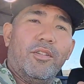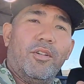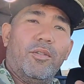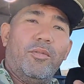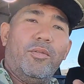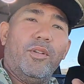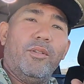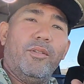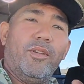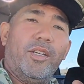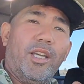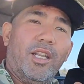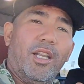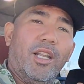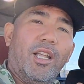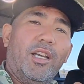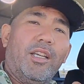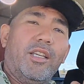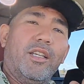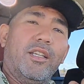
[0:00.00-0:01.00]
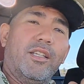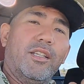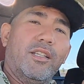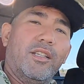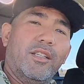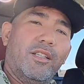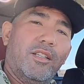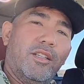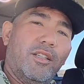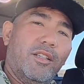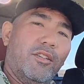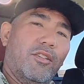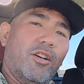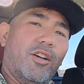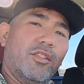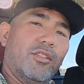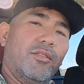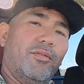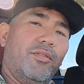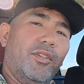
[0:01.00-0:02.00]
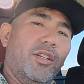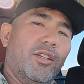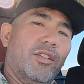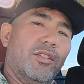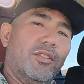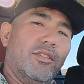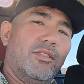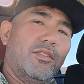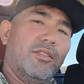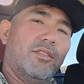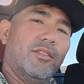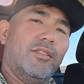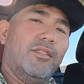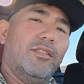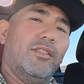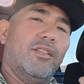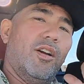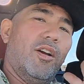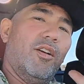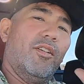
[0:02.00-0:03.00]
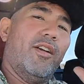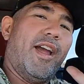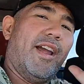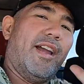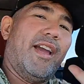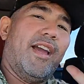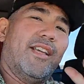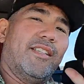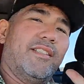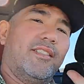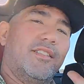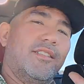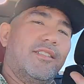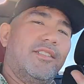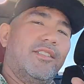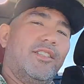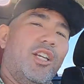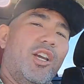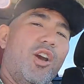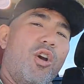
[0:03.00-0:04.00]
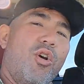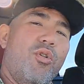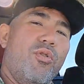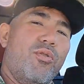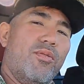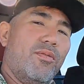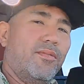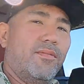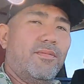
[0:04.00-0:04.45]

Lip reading: Hopefully we get lucky. Cross our fingers. Alright, guys. Chew!